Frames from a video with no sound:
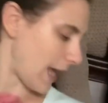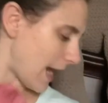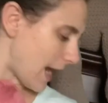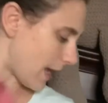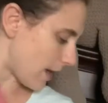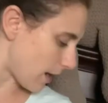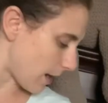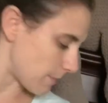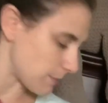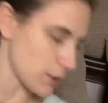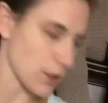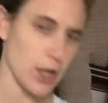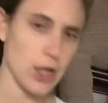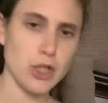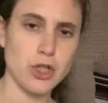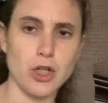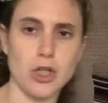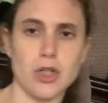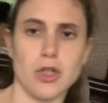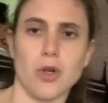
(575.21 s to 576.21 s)
And I'm sorry, I
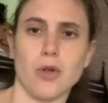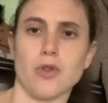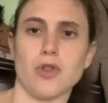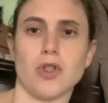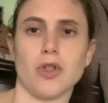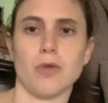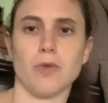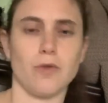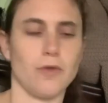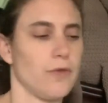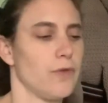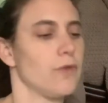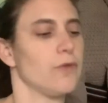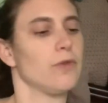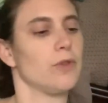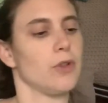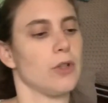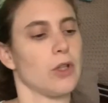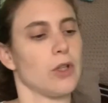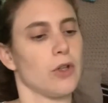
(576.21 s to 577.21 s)
should have told you,
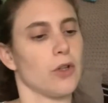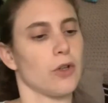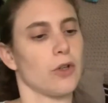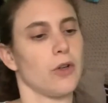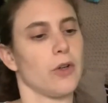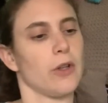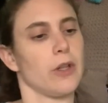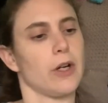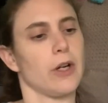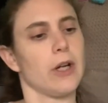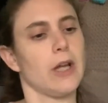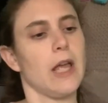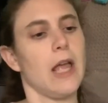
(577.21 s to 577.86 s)
you didn't look on there.